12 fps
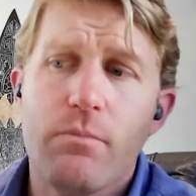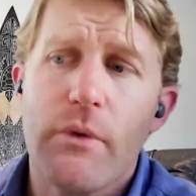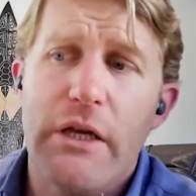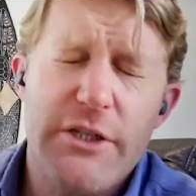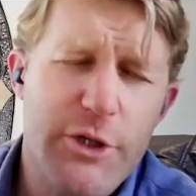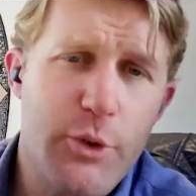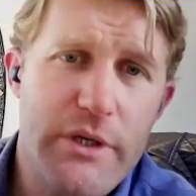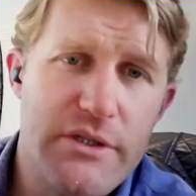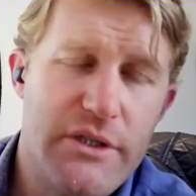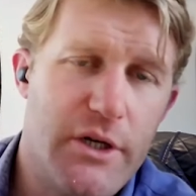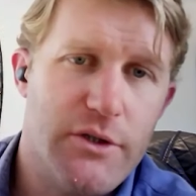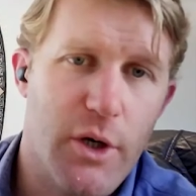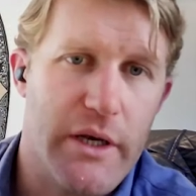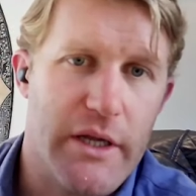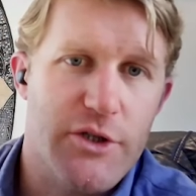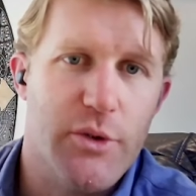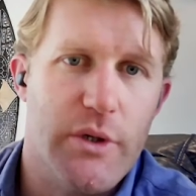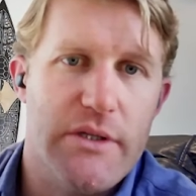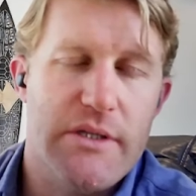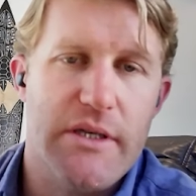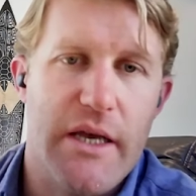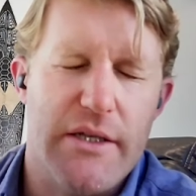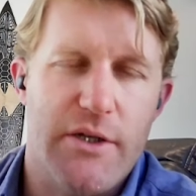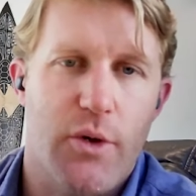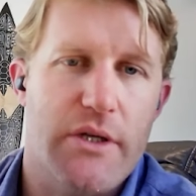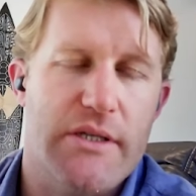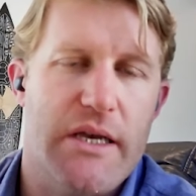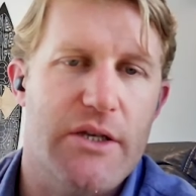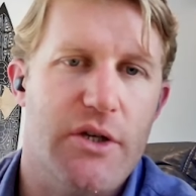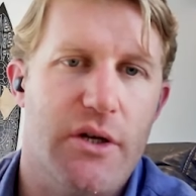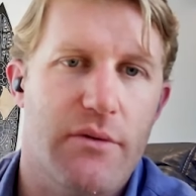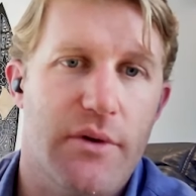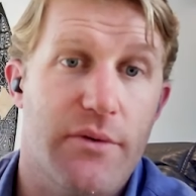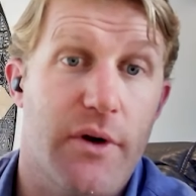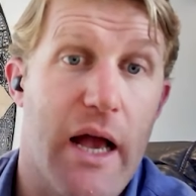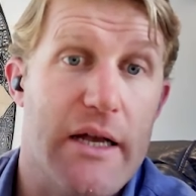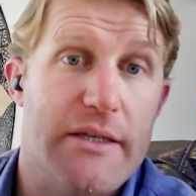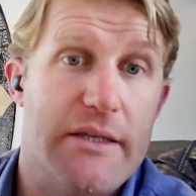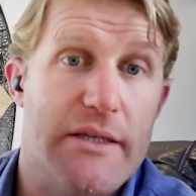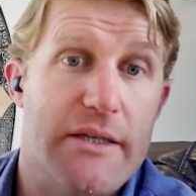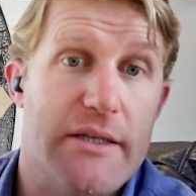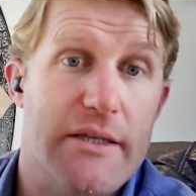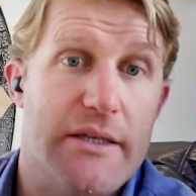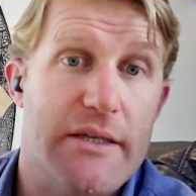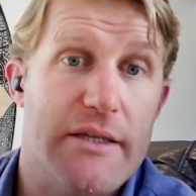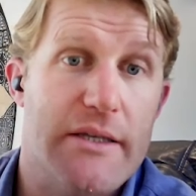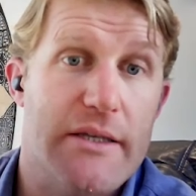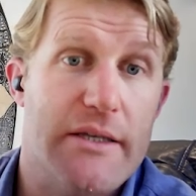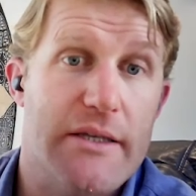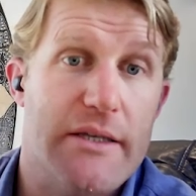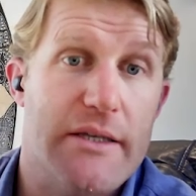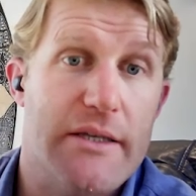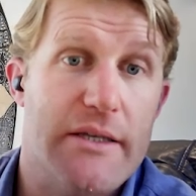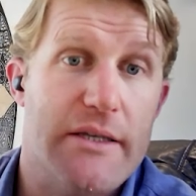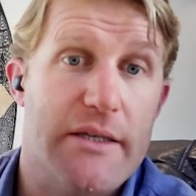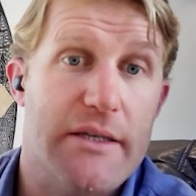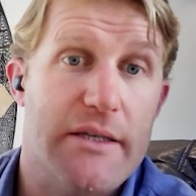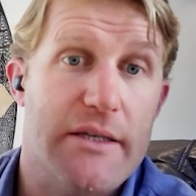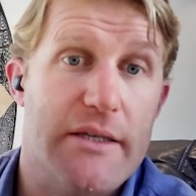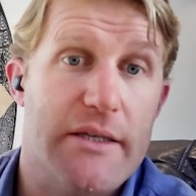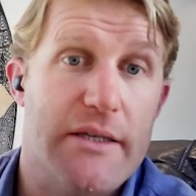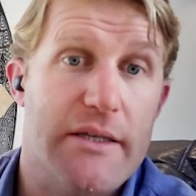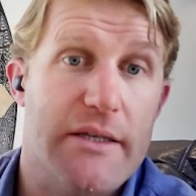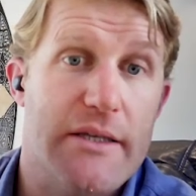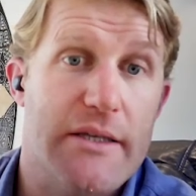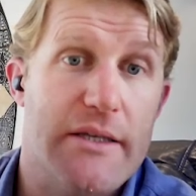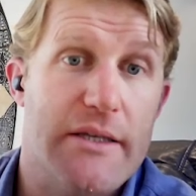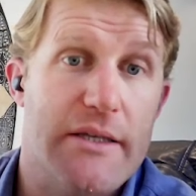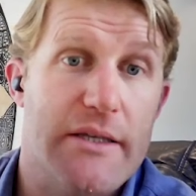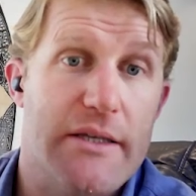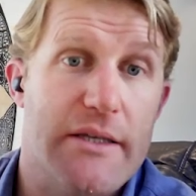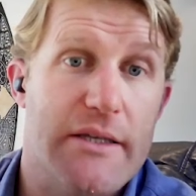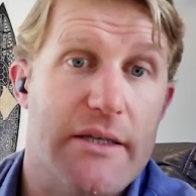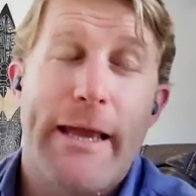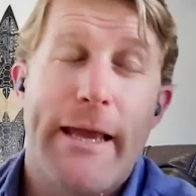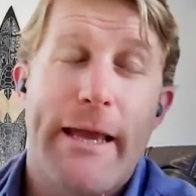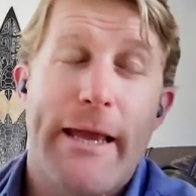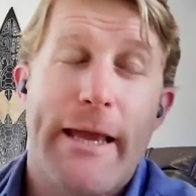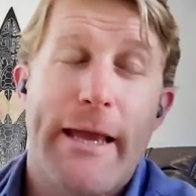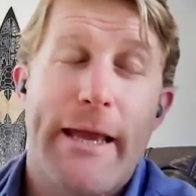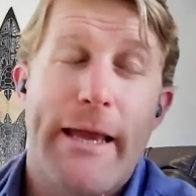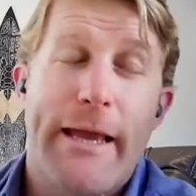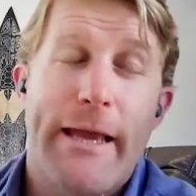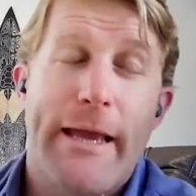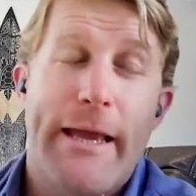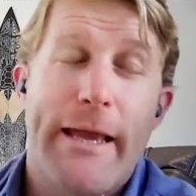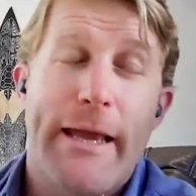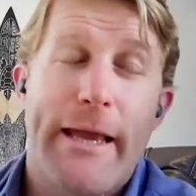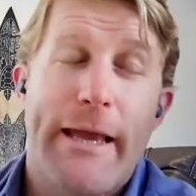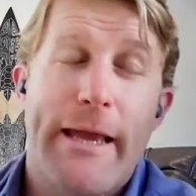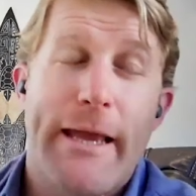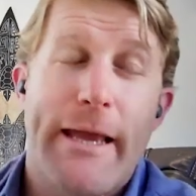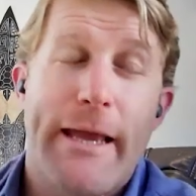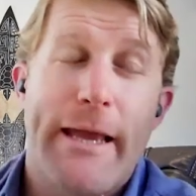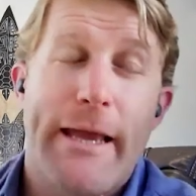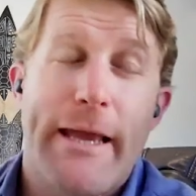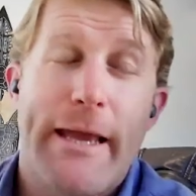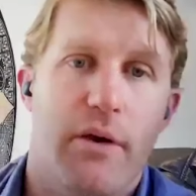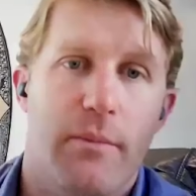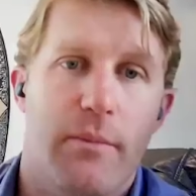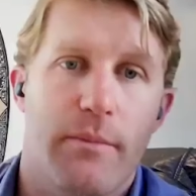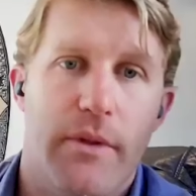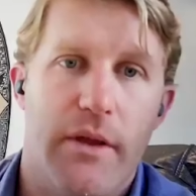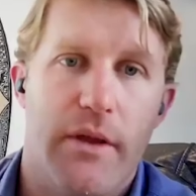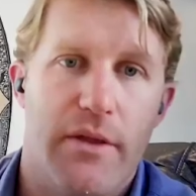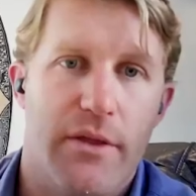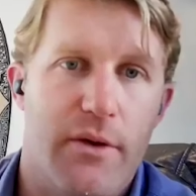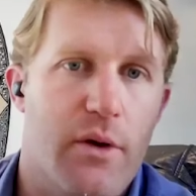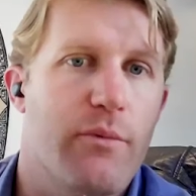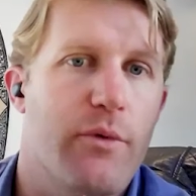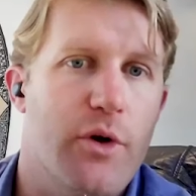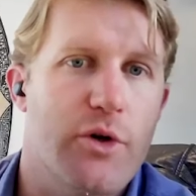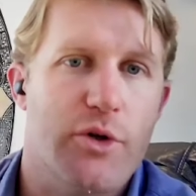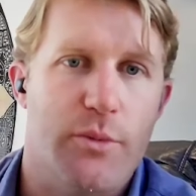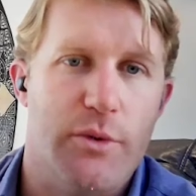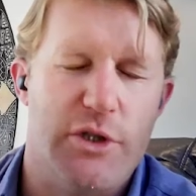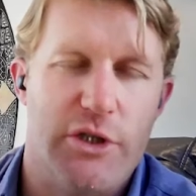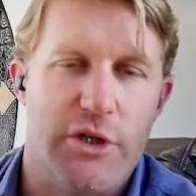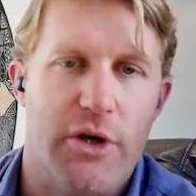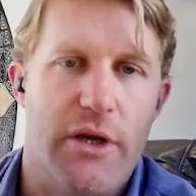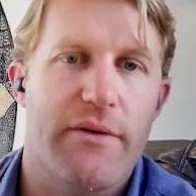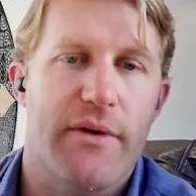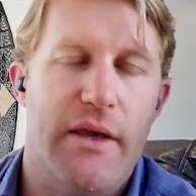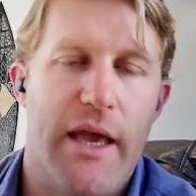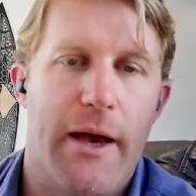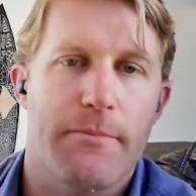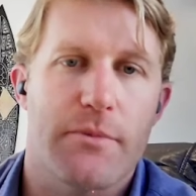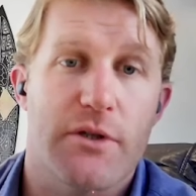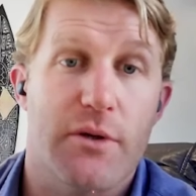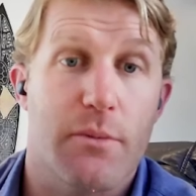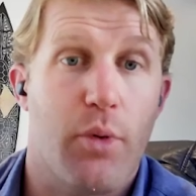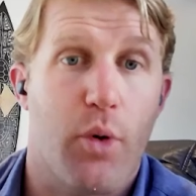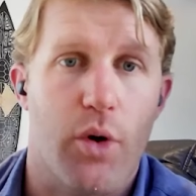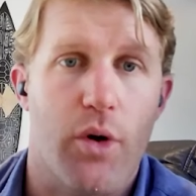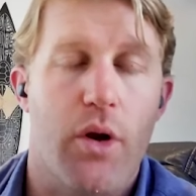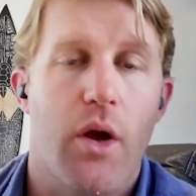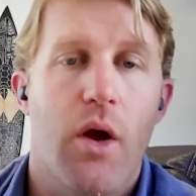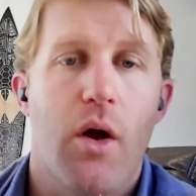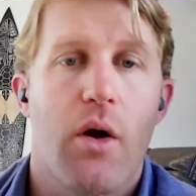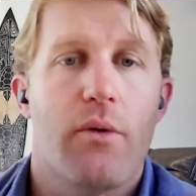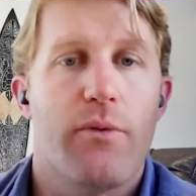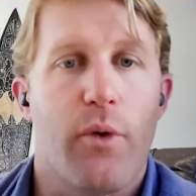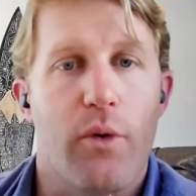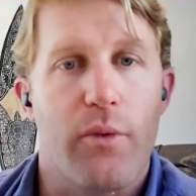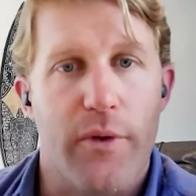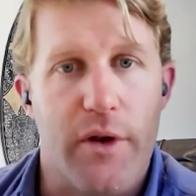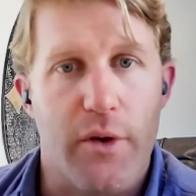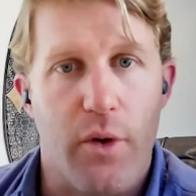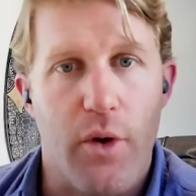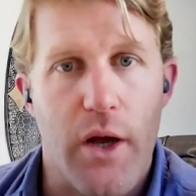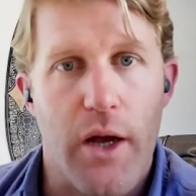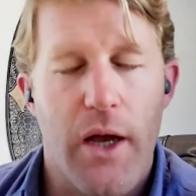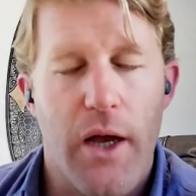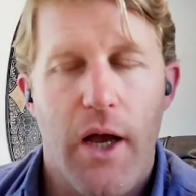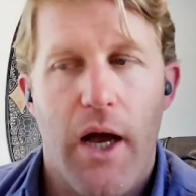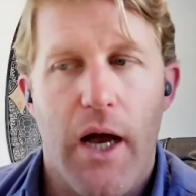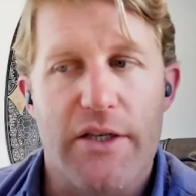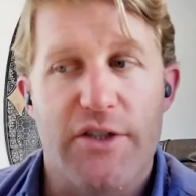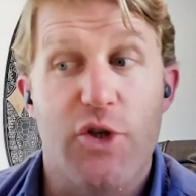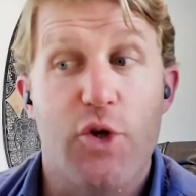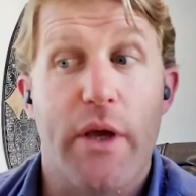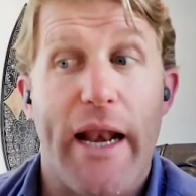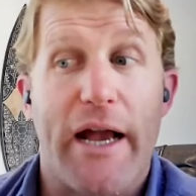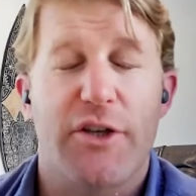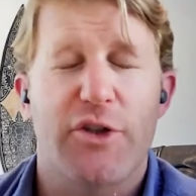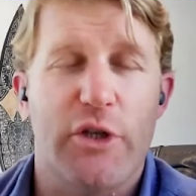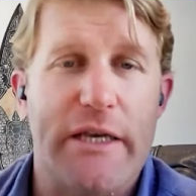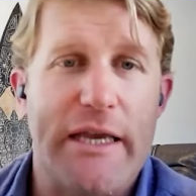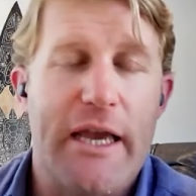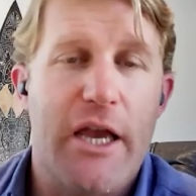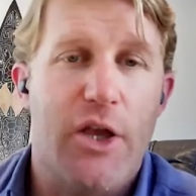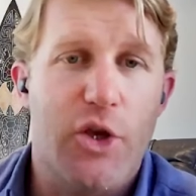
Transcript: is token issuance and tokenization of different assets. And then we recently actually introduced the Ethereum virtual machine or EVM support for Findora. So you can actually